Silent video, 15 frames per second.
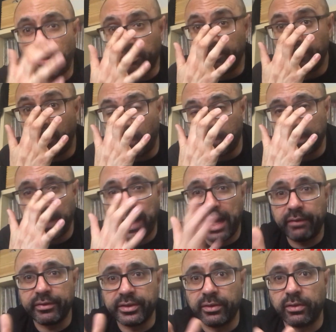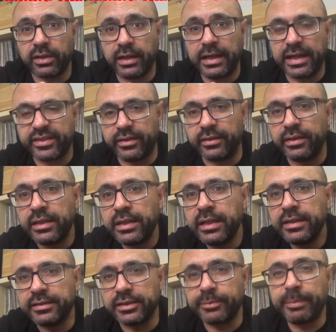important to have in your collection,
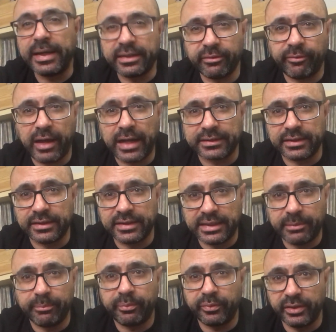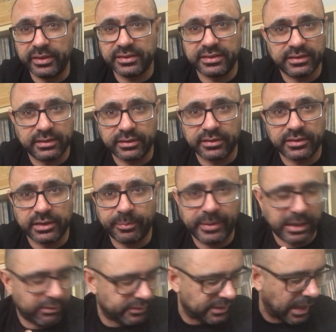despite the fact that the name Prince doesn't
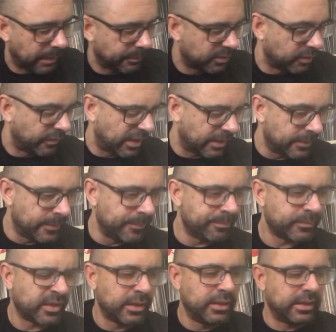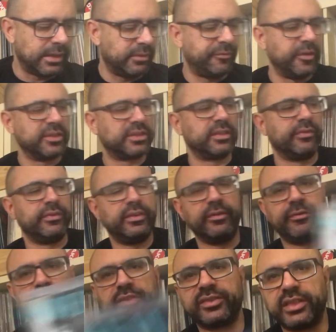appear on the album cover. And the
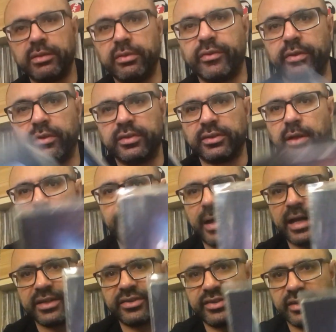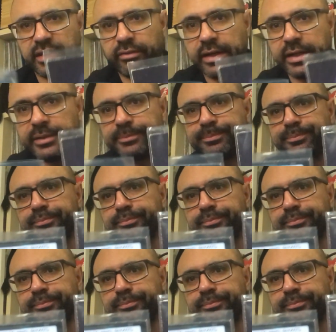first 2 of those are by Sheila Ree.